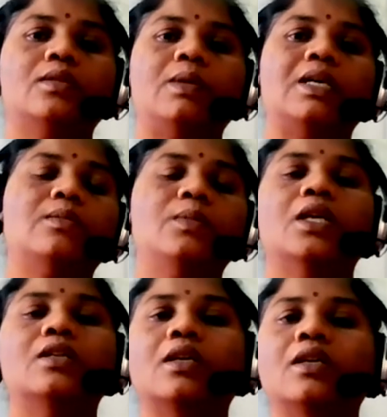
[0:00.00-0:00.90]
mass
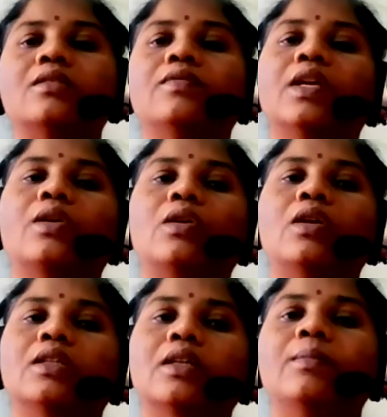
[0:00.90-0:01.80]
media channels, we are
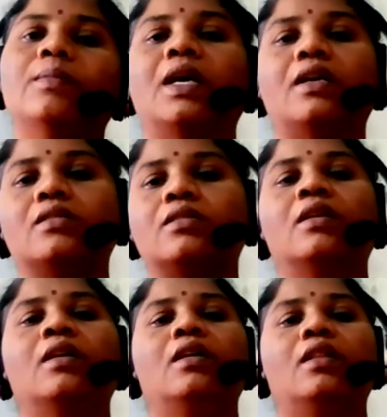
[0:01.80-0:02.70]
calling them as
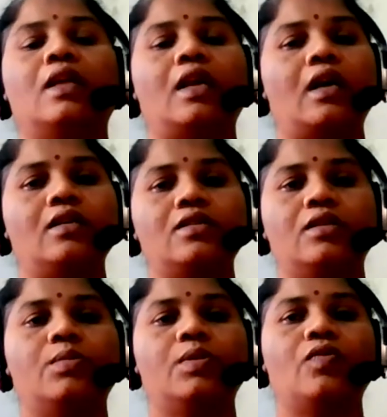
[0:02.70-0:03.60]
the large
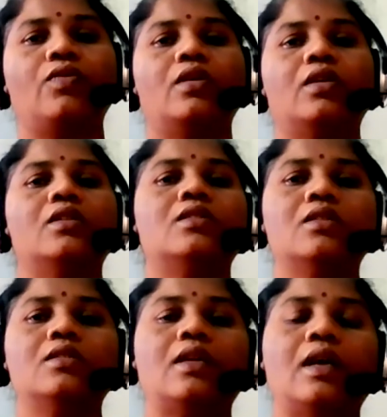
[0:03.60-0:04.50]
number of
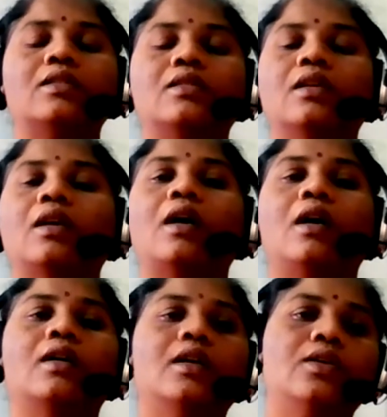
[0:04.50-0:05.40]
audiences, as they
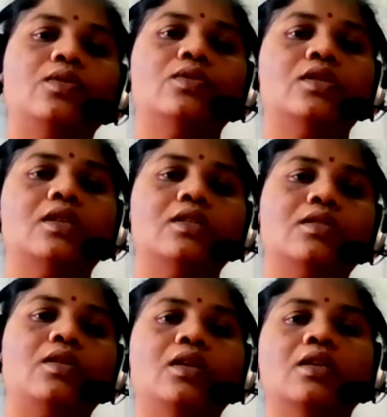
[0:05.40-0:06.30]
are heterogeneous
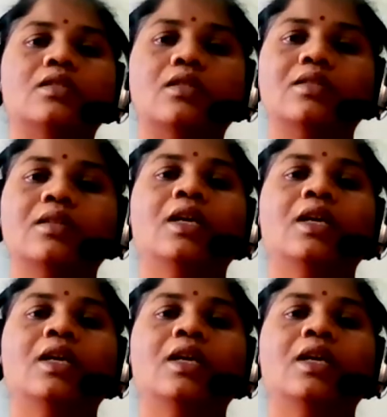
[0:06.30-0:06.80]
audiences,